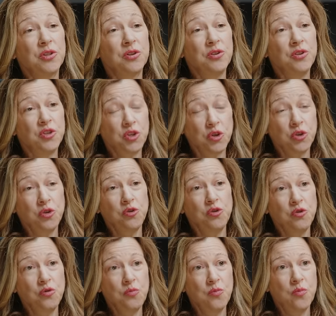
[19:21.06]
The
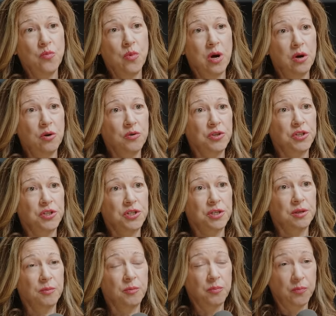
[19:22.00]
two
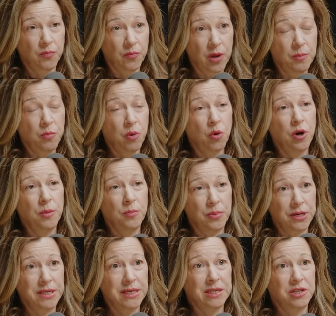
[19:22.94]
most important
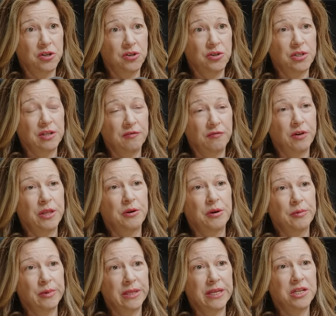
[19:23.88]
predictors of
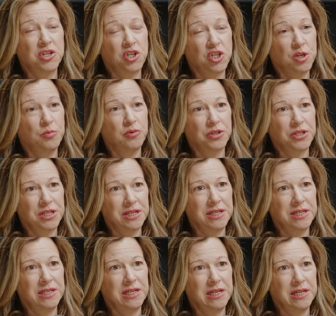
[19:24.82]
whether a relationship will
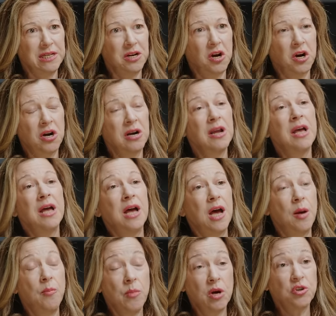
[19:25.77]
succeed are
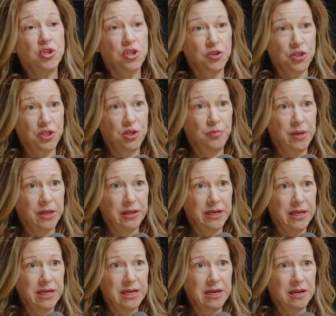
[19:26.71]
emotional
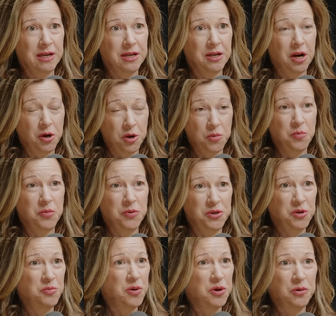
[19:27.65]
stability. Are you,
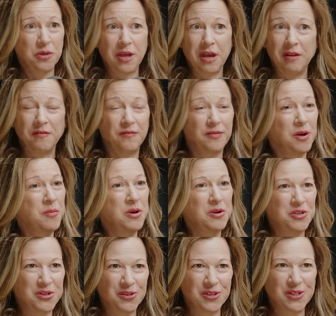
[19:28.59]
do you both have
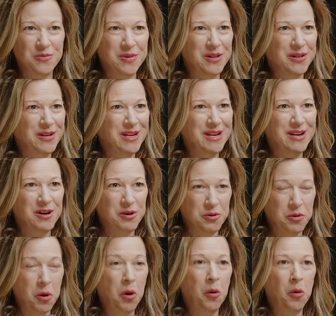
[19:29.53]
emotional stability? Are
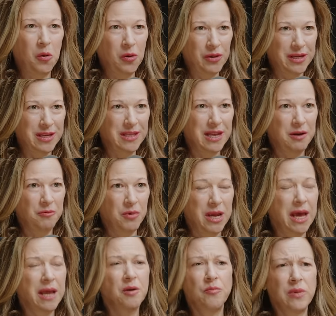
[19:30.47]
you whole in that
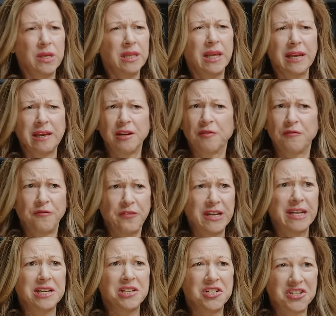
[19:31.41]
way? I don't mean like you're
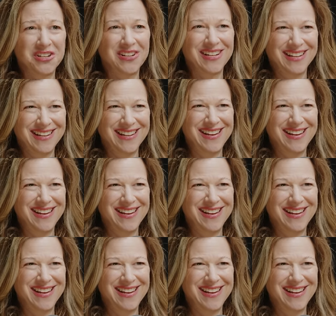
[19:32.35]
finished,